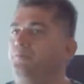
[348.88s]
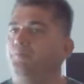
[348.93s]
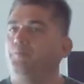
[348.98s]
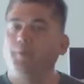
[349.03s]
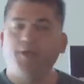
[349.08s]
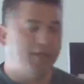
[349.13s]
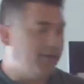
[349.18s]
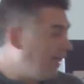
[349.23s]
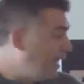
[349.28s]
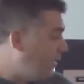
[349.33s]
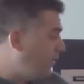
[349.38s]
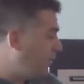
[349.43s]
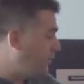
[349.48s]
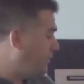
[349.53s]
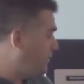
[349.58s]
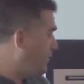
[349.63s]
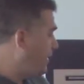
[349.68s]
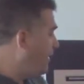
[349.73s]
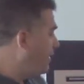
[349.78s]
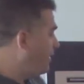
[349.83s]
But yeah,
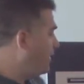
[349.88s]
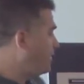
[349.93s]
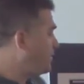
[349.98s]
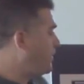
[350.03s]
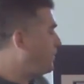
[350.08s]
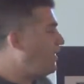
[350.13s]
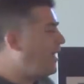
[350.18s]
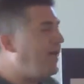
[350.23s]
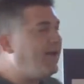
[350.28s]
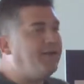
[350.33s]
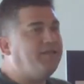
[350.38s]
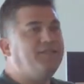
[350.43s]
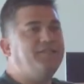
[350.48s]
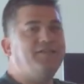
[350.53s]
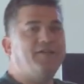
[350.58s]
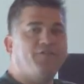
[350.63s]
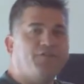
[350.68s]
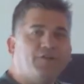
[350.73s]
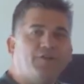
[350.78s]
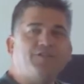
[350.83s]
there's a lot of
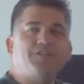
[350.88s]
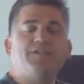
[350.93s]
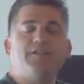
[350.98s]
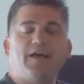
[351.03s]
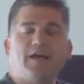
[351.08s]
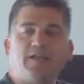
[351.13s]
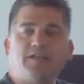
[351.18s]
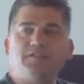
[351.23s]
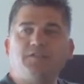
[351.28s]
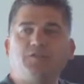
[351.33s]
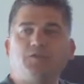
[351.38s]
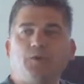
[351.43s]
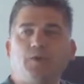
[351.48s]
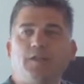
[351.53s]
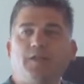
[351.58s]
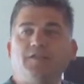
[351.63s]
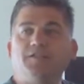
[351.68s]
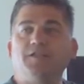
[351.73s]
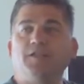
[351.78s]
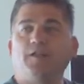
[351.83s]
different styles of
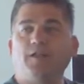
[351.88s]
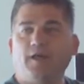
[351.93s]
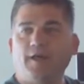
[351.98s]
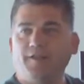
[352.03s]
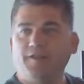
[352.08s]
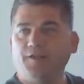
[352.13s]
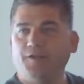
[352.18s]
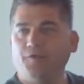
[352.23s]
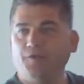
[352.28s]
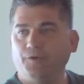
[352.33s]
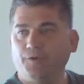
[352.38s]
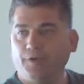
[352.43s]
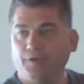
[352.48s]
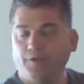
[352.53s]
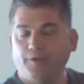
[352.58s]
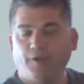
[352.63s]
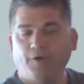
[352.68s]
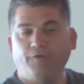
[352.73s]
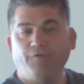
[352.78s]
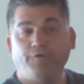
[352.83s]
toilets and a lot of the new
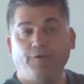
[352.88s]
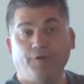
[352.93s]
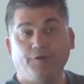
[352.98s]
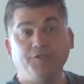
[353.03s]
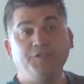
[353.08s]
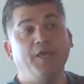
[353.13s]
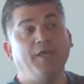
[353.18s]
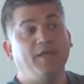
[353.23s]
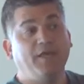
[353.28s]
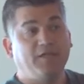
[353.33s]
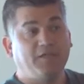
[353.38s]
low flows.